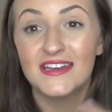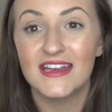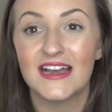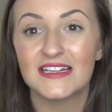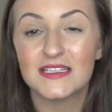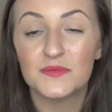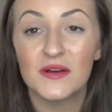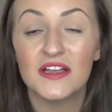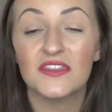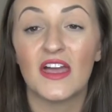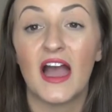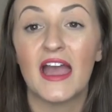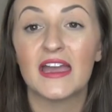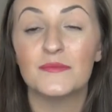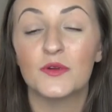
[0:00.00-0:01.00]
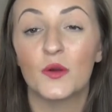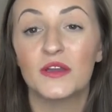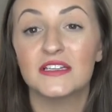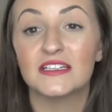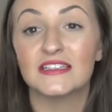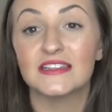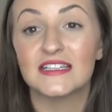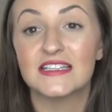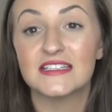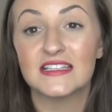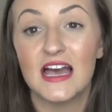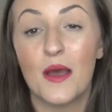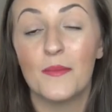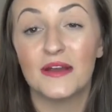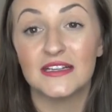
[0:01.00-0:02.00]
next month. I am going to list
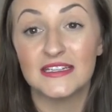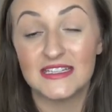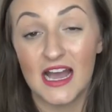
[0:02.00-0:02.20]
them